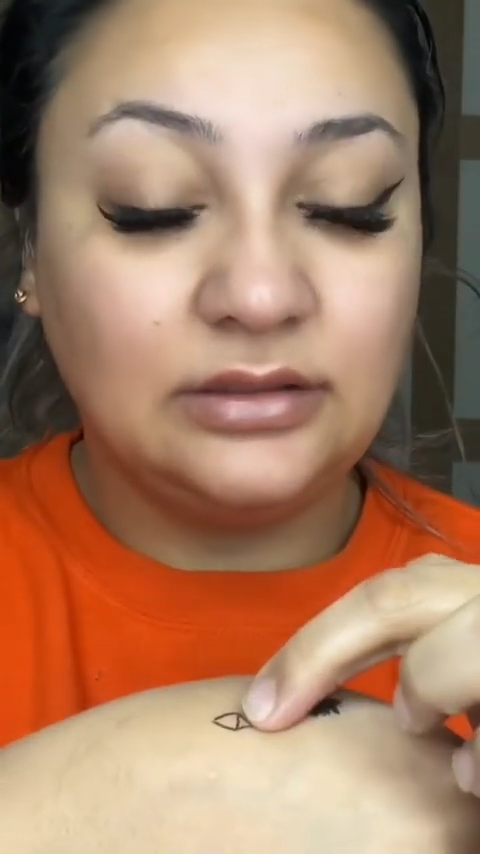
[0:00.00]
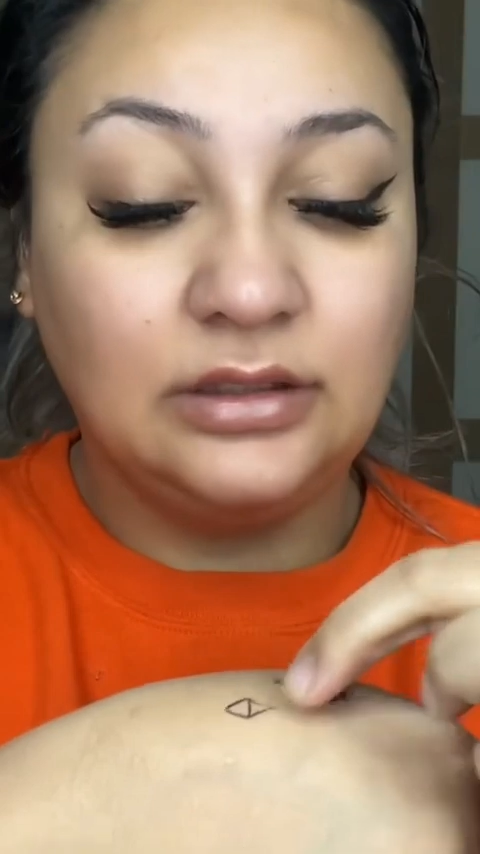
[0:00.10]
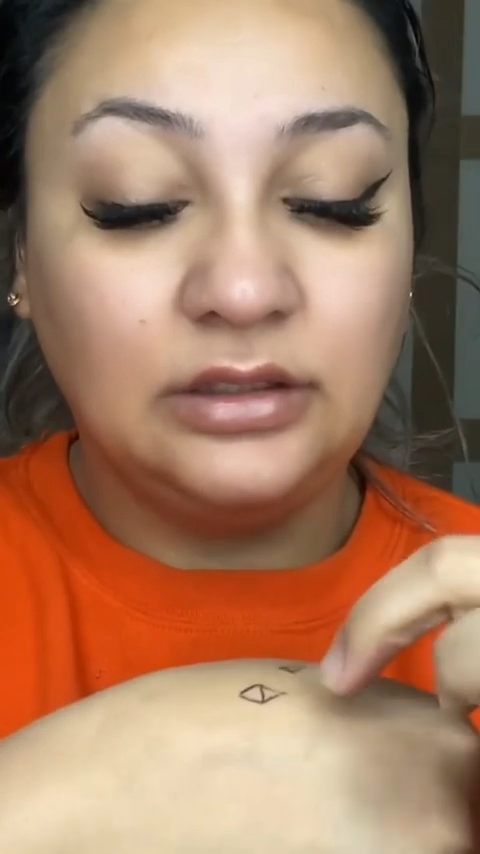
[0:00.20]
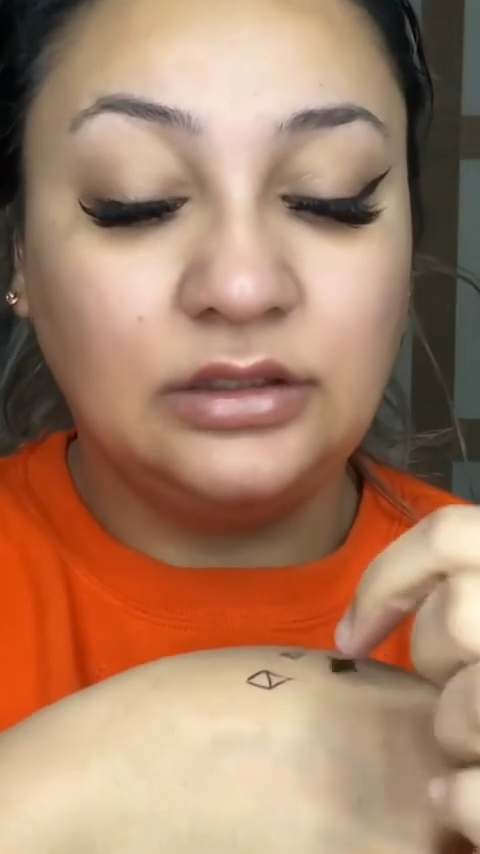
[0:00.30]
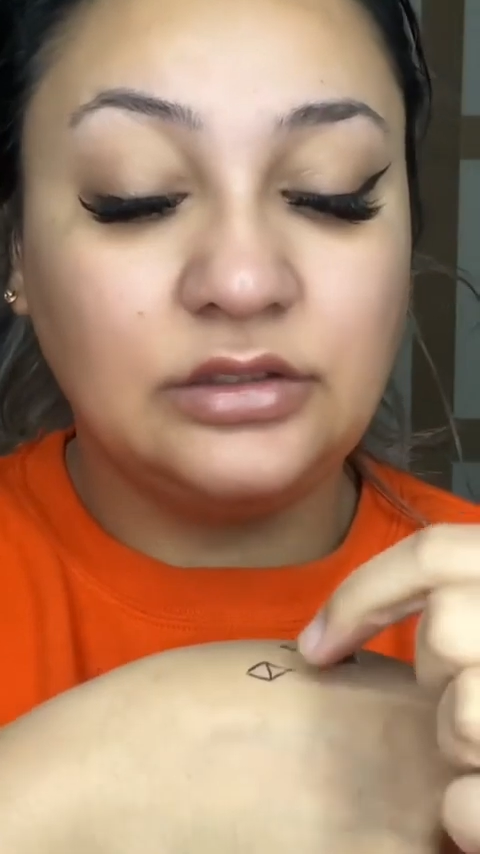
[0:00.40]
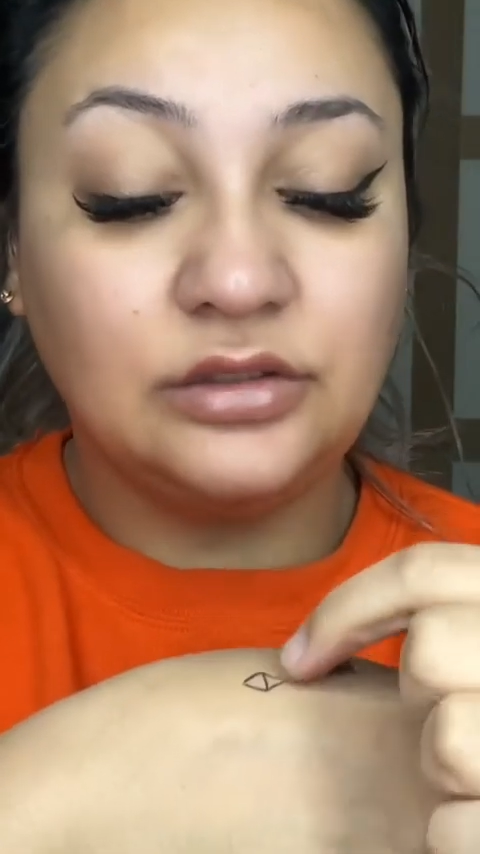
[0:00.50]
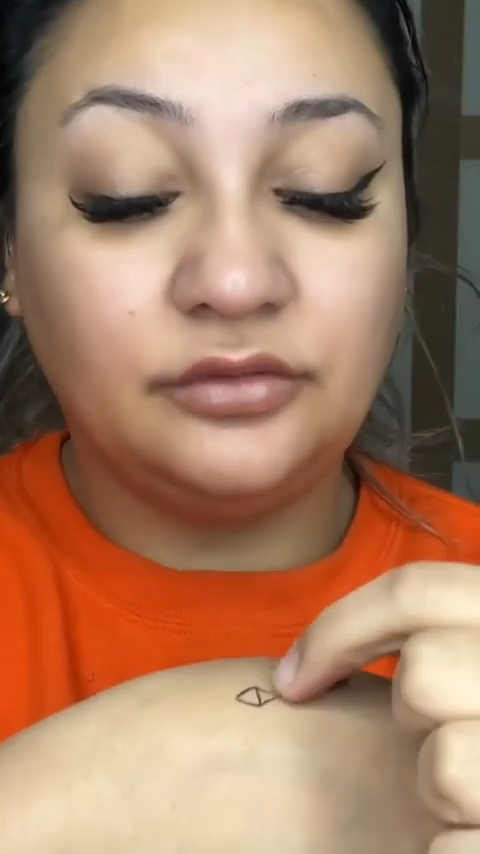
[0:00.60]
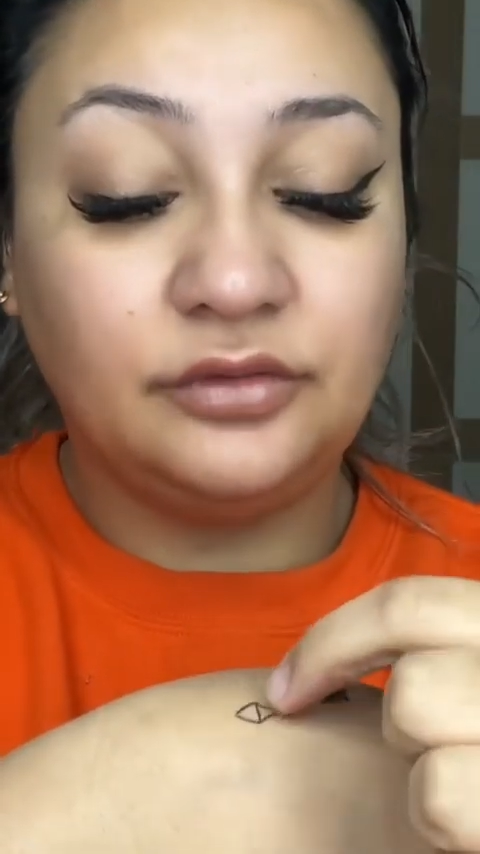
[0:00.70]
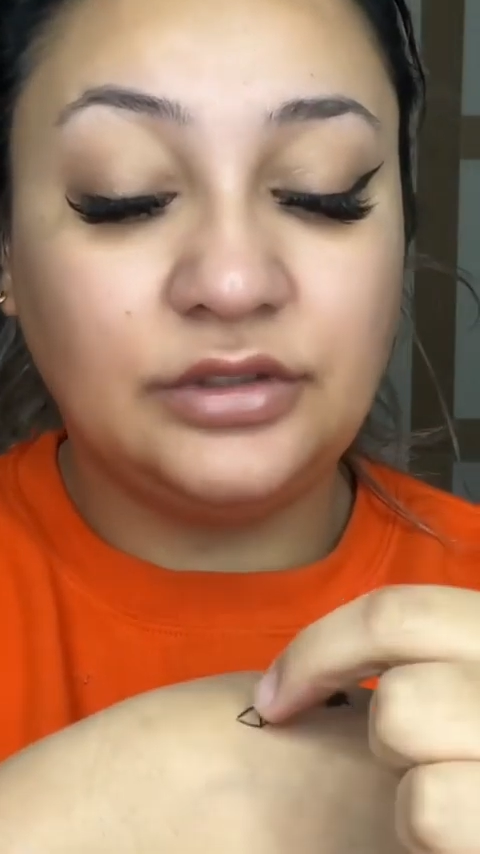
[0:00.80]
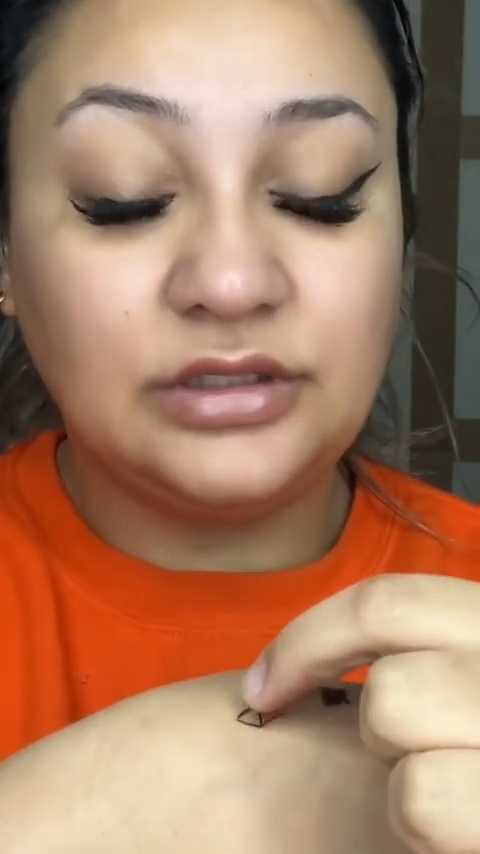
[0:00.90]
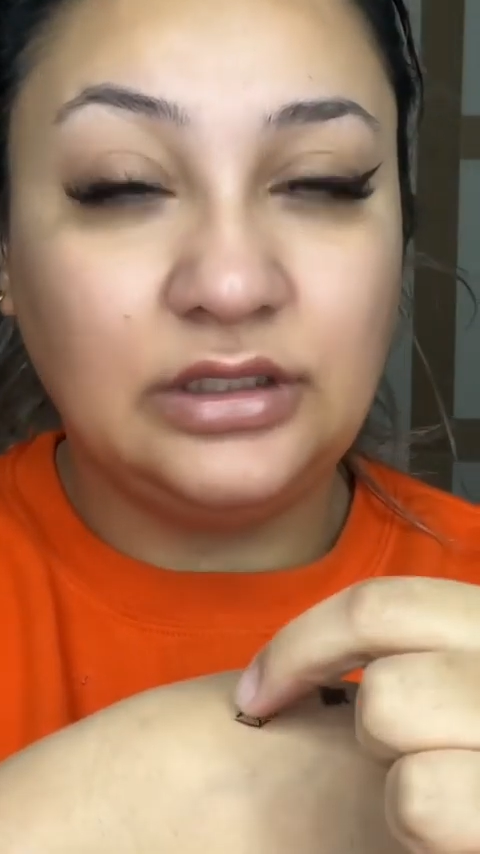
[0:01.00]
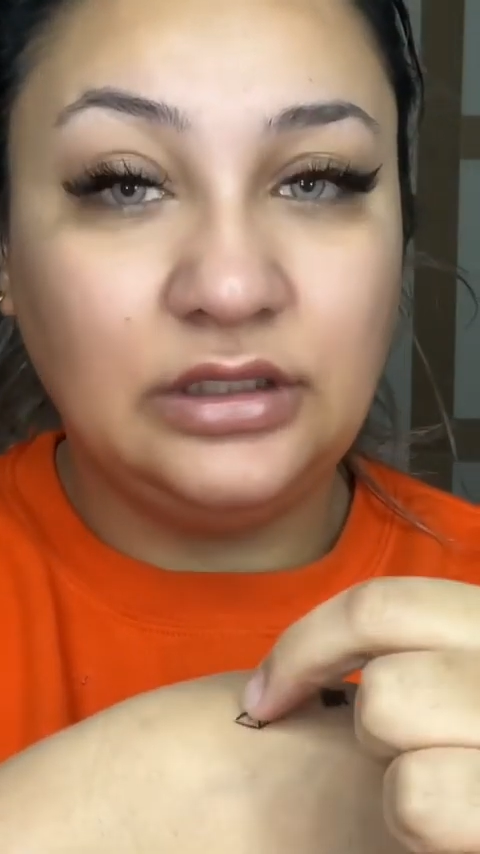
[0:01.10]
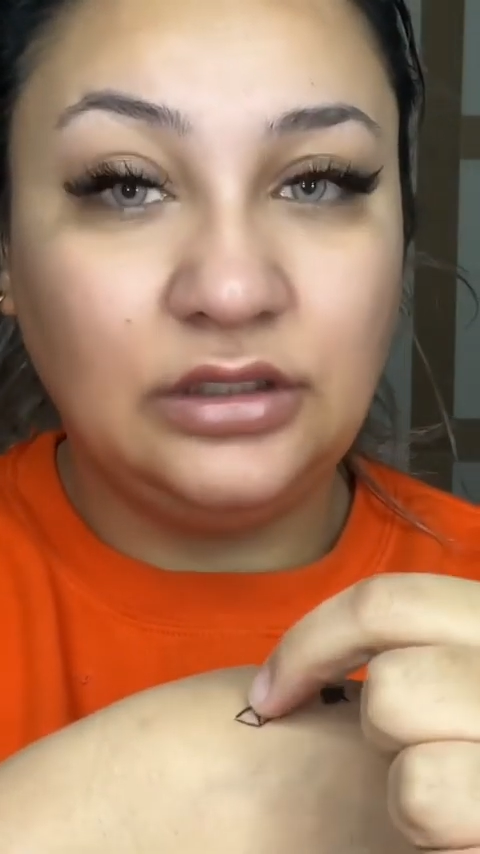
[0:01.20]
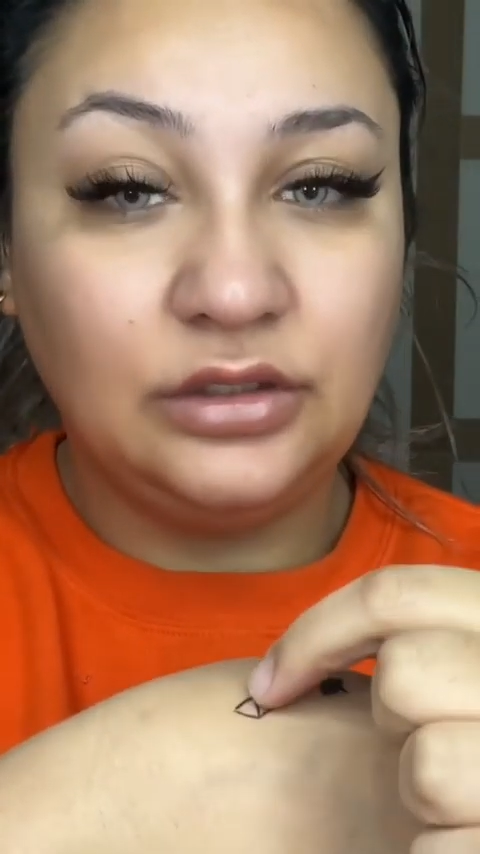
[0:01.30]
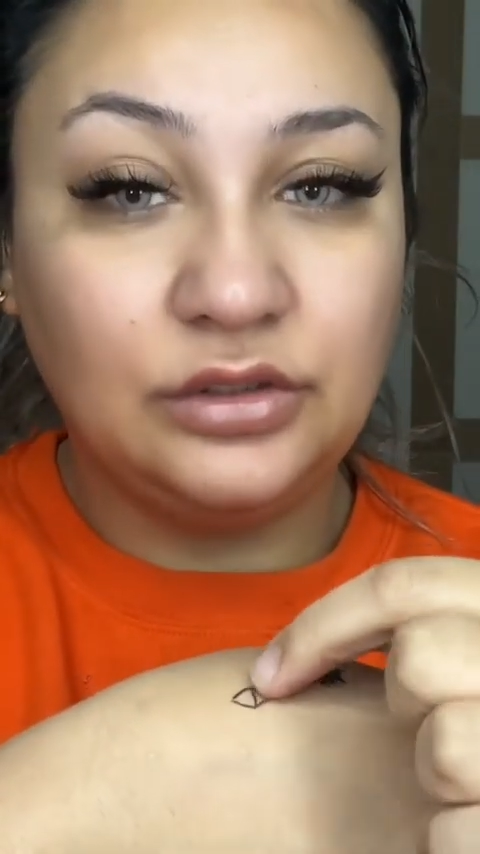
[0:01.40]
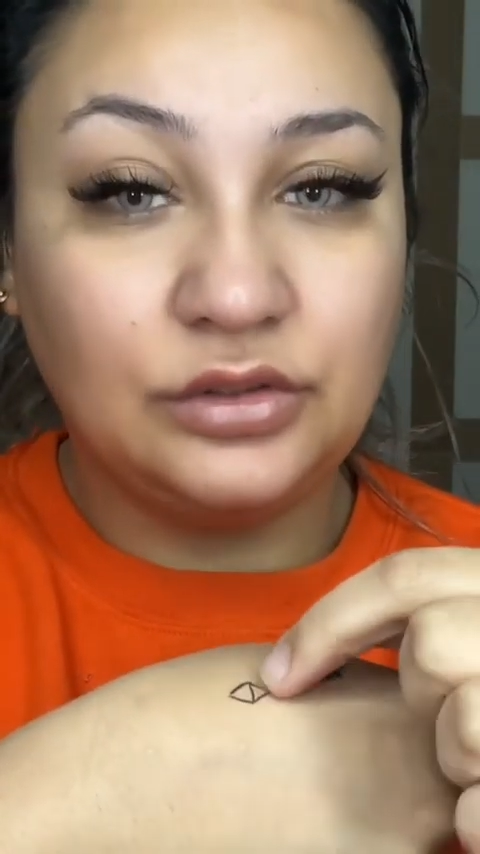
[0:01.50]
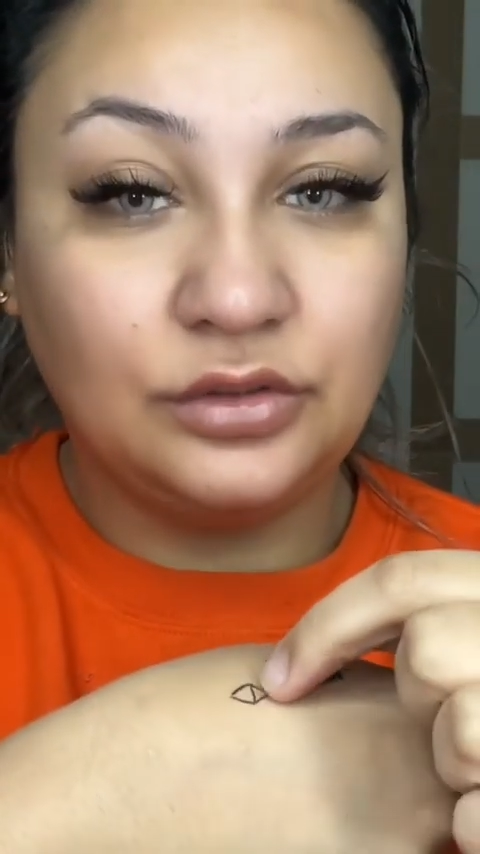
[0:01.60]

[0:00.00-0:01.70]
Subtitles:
So firstly, you draw